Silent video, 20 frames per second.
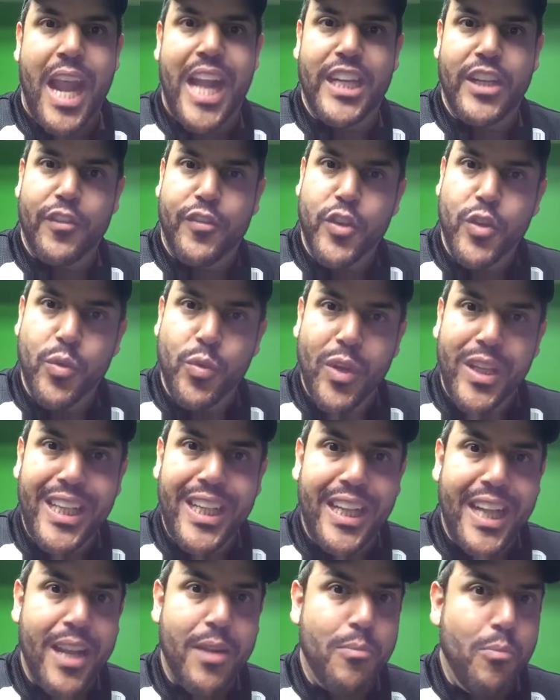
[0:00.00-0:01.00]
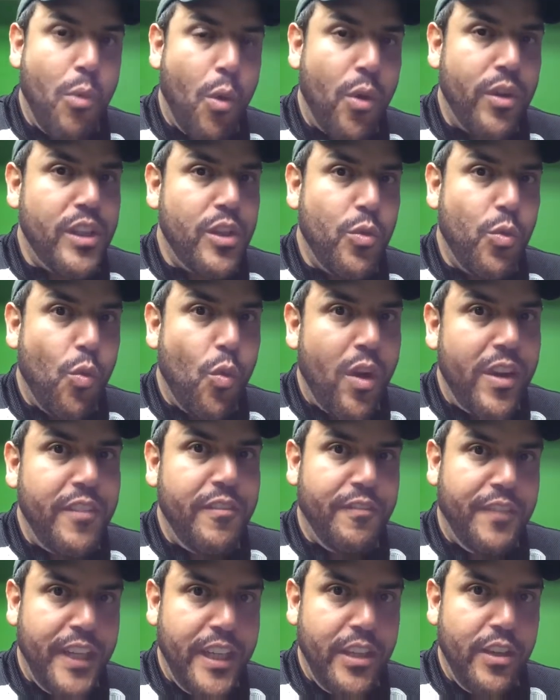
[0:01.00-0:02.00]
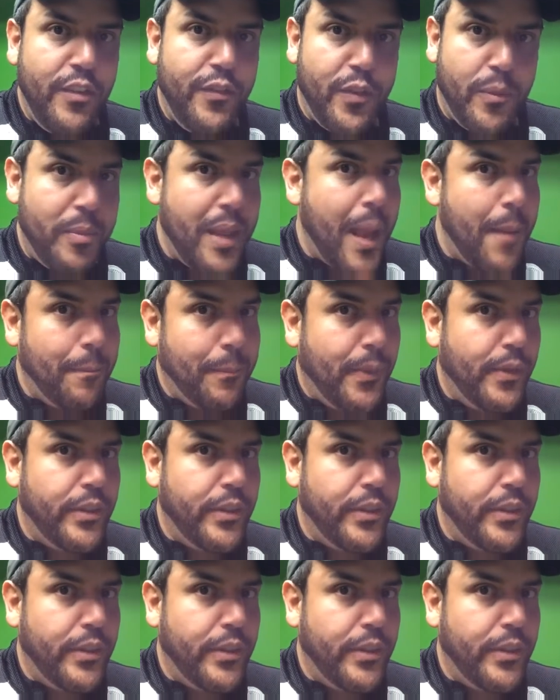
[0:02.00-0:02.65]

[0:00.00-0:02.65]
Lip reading: And if you really like more than one video from that